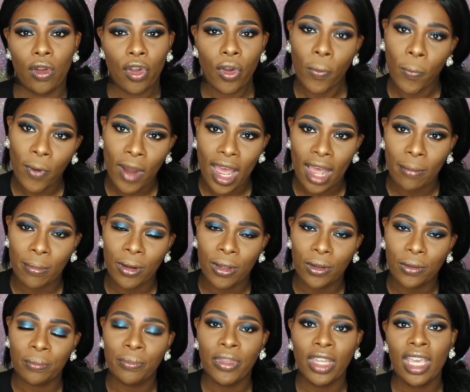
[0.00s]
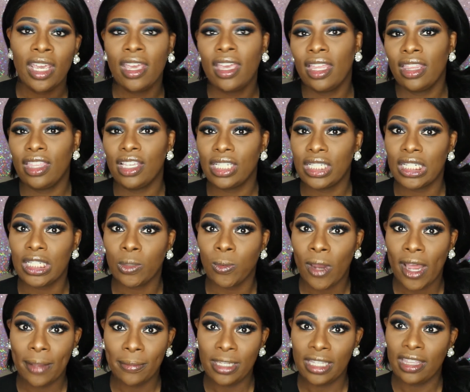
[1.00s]
No problem. This is
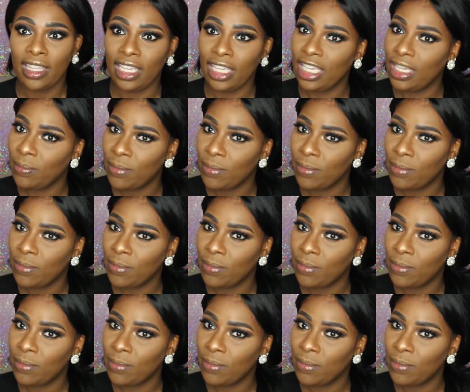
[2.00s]
probably the